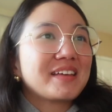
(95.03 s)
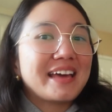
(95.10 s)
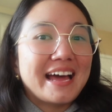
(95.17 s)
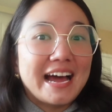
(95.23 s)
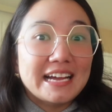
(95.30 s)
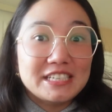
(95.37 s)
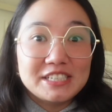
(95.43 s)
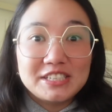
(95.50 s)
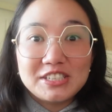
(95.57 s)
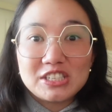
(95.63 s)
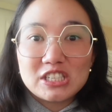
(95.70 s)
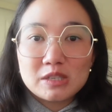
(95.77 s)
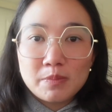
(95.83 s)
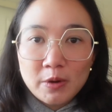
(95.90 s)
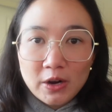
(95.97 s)
had to
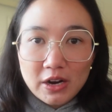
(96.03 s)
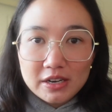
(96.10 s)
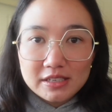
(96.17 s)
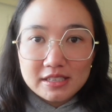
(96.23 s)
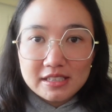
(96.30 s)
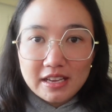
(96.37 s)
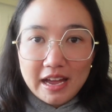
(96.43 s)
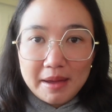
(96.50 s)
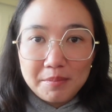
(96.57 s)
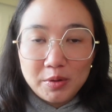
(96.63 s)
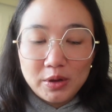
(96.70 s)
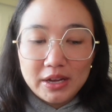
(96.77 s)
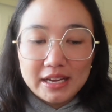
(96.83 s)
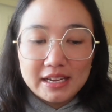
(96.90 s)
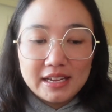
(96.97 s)
disperse, I
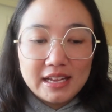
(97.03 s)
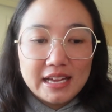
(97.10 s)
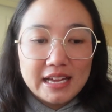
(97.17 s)
put